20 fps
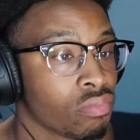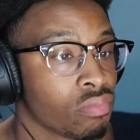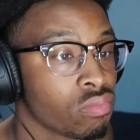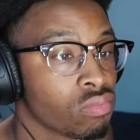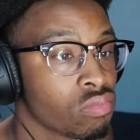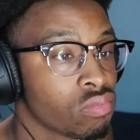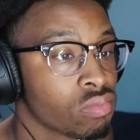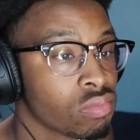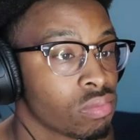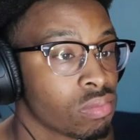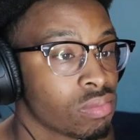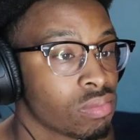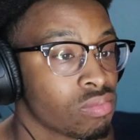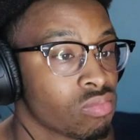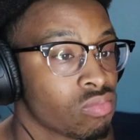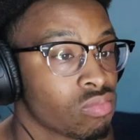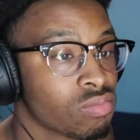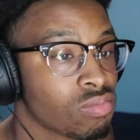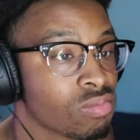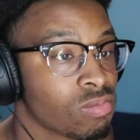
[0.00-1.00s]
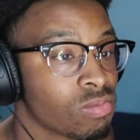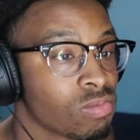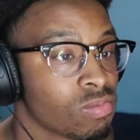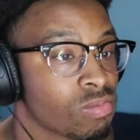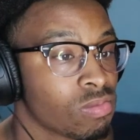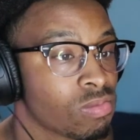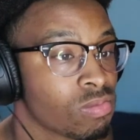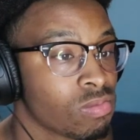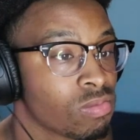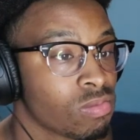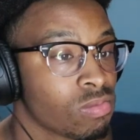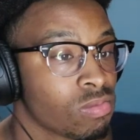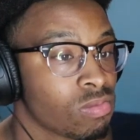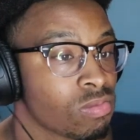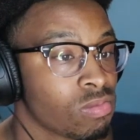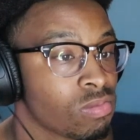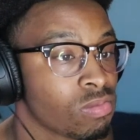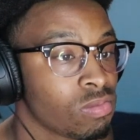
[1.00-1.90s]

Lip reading: No one is speaking in this clip.